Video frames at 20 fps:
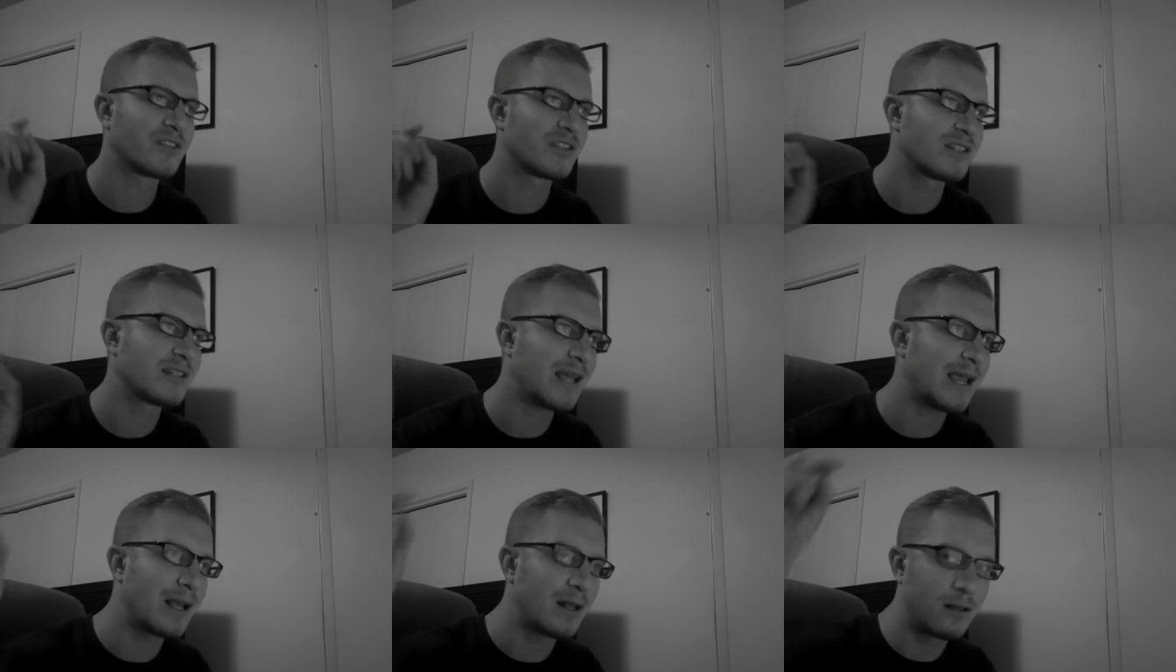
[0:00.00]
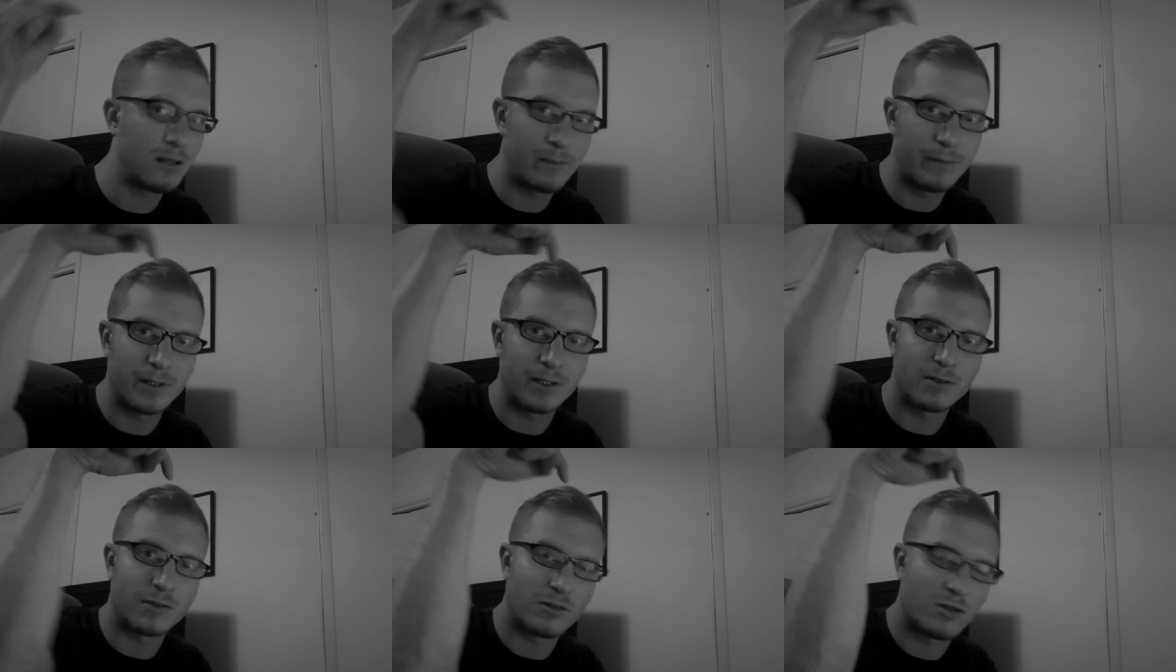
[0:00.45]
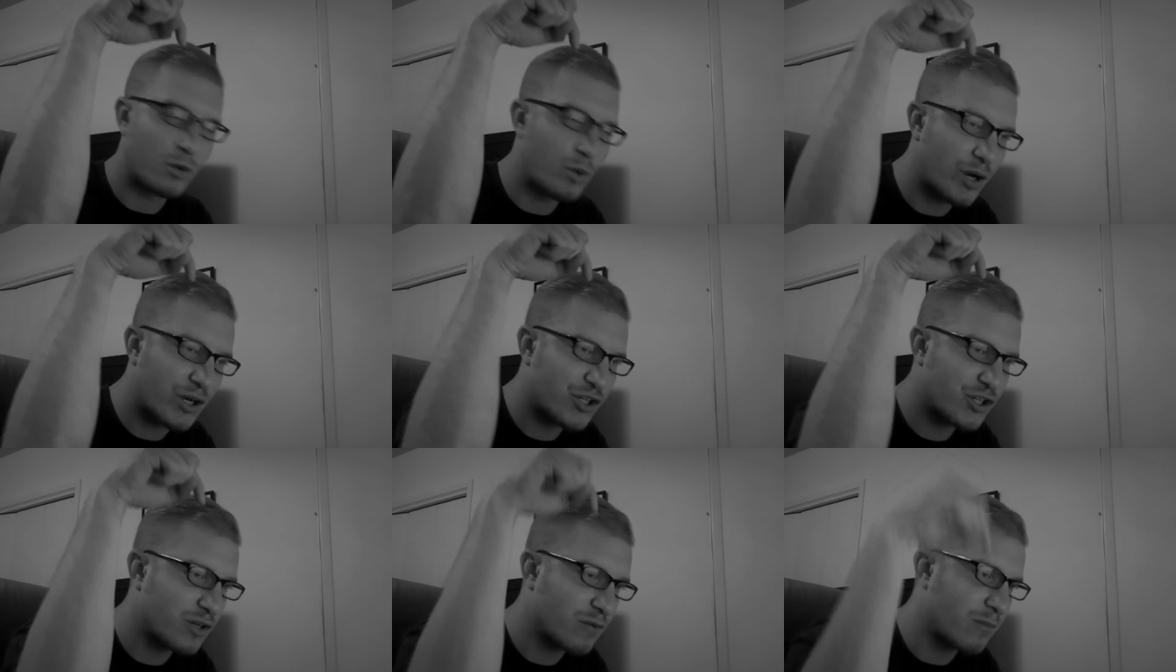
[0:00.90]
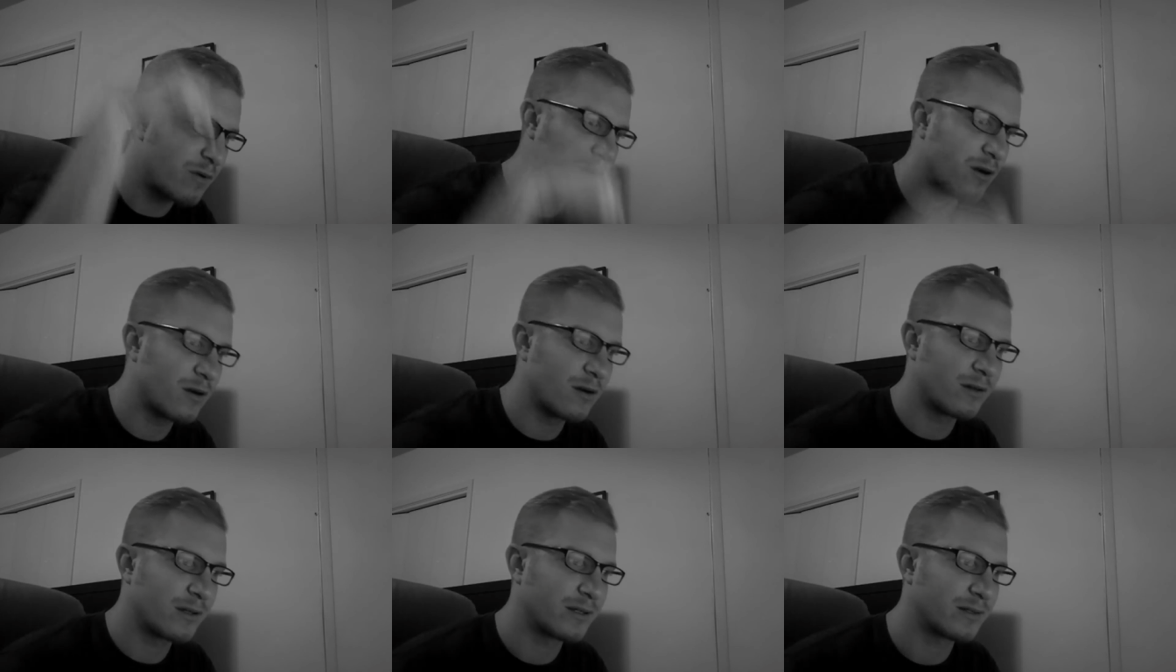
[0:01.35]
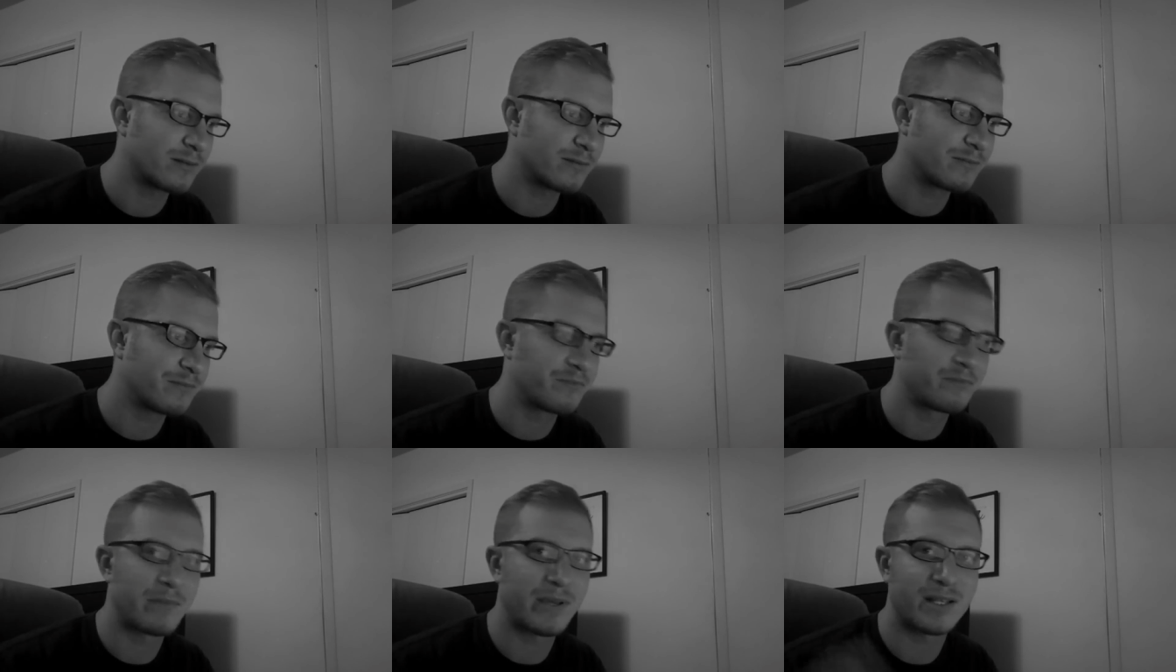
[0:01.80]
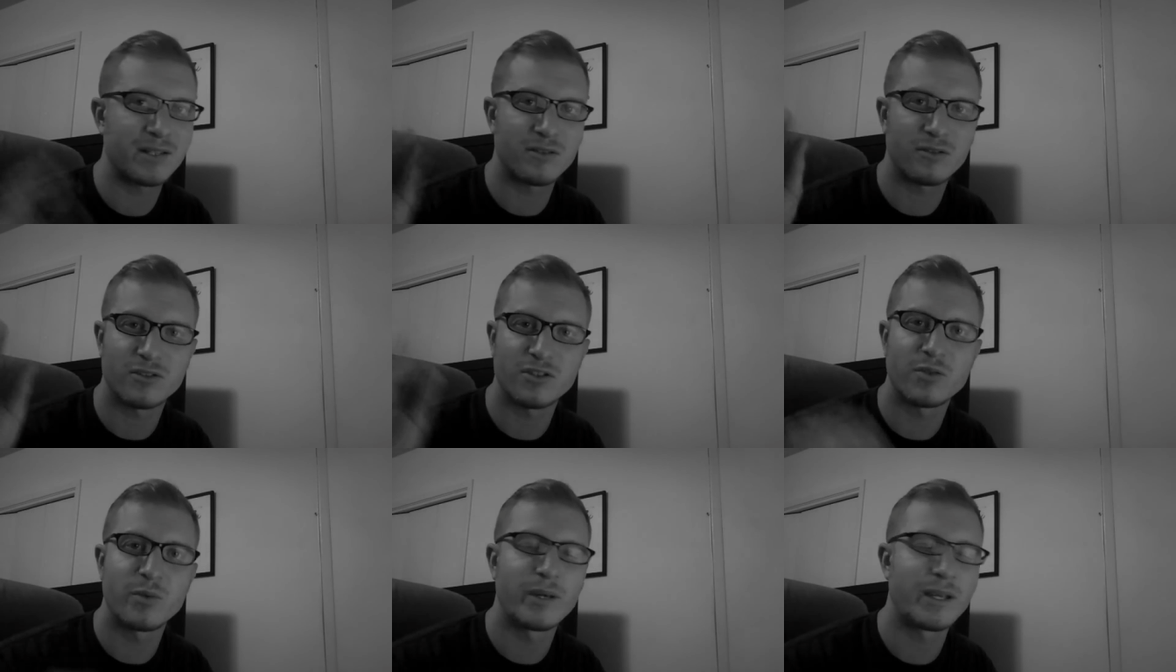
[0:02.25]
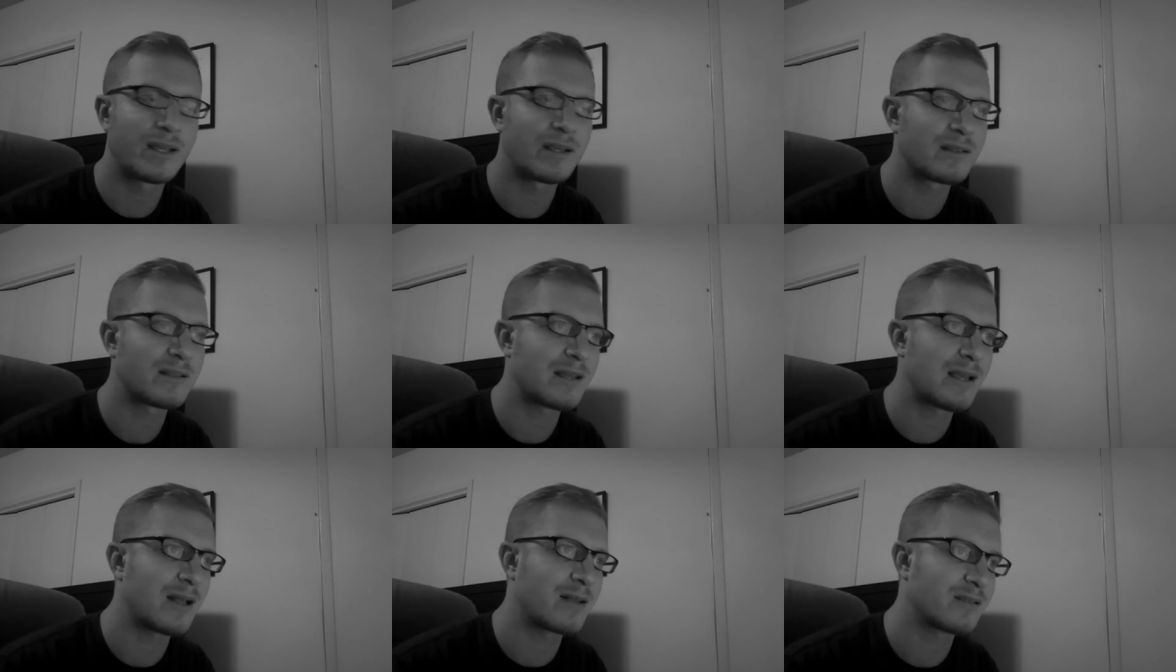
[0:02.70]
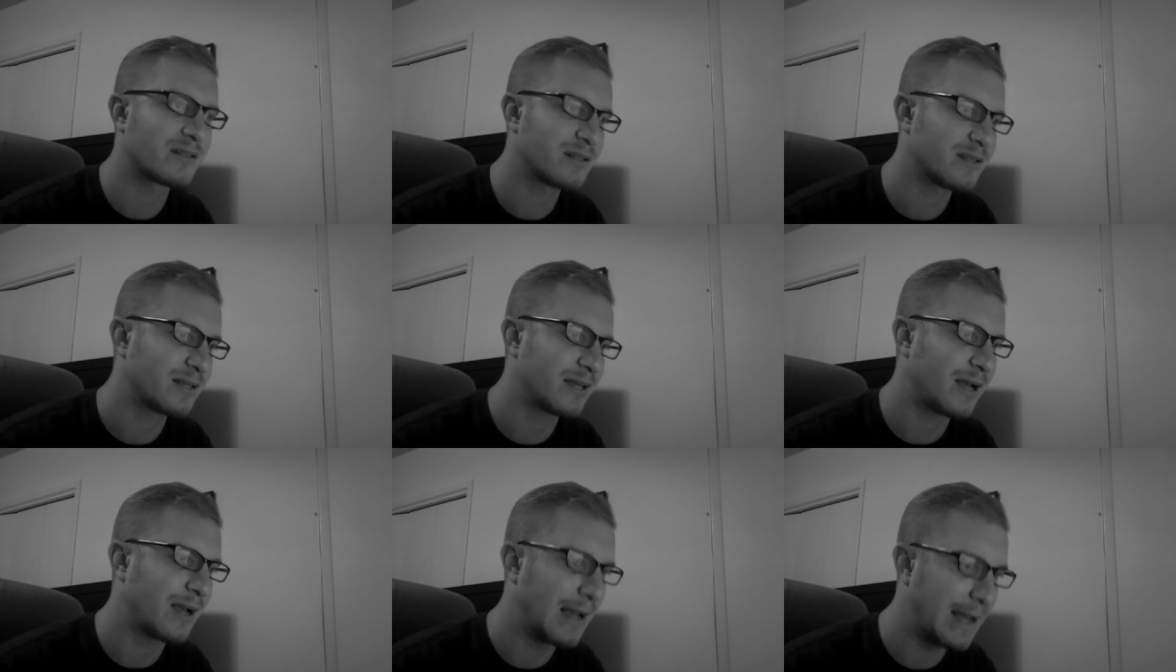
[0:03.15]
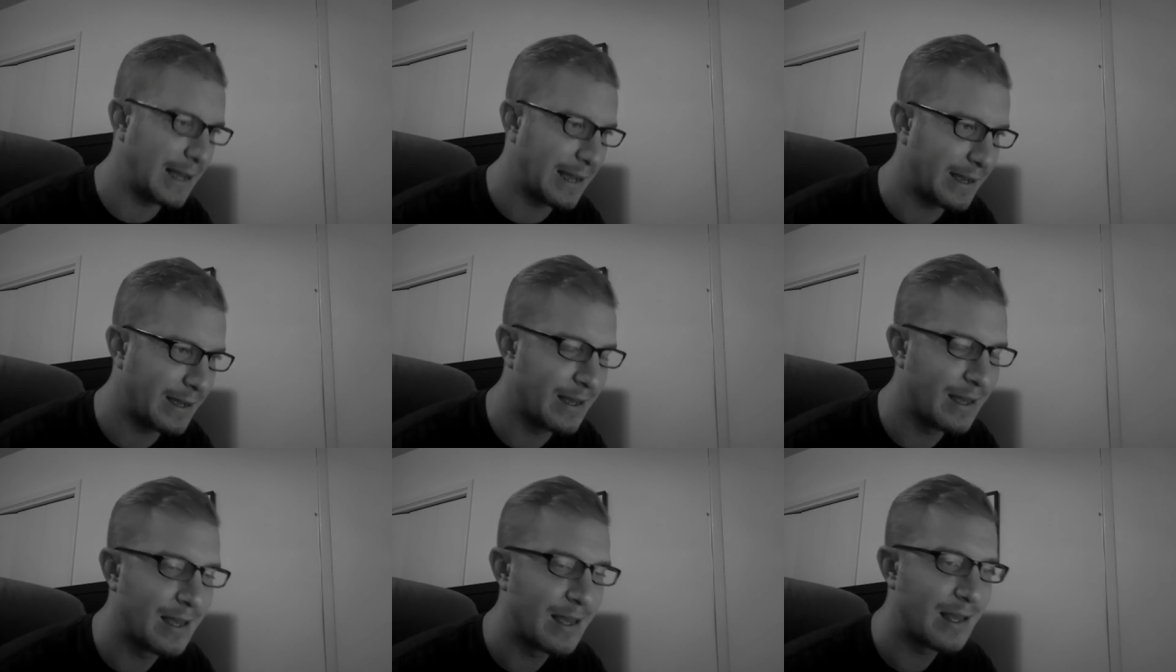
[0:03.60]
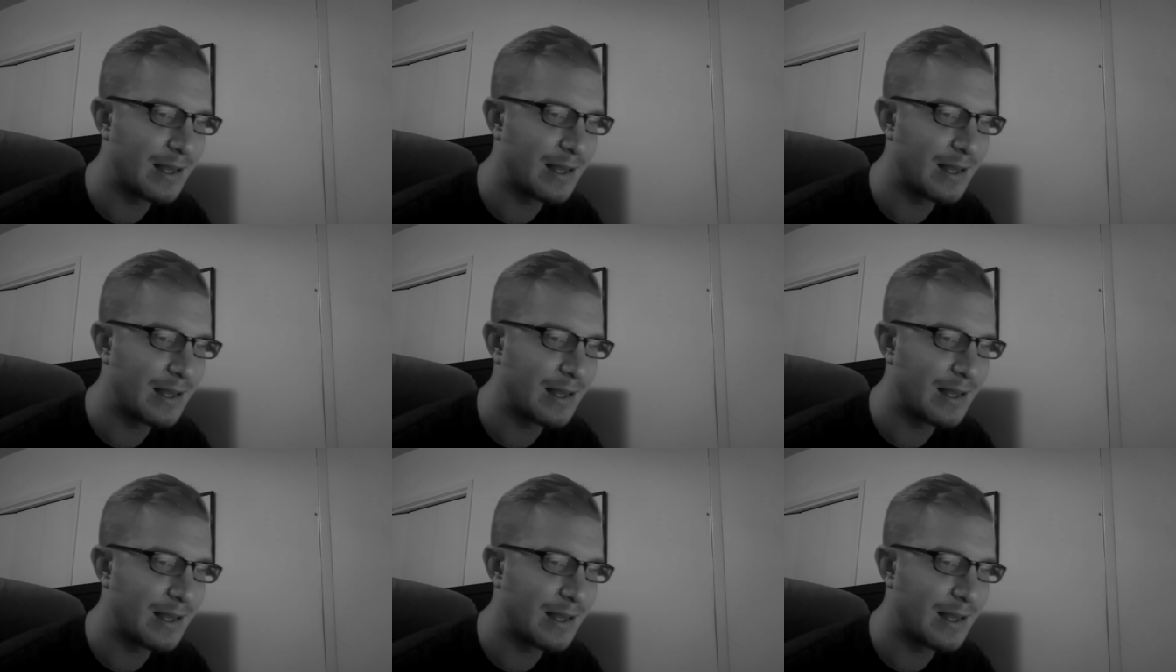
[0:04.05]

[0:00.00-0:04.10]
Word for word: lifts his tail up in a little question mark and makes little squeaking sounds to say hi.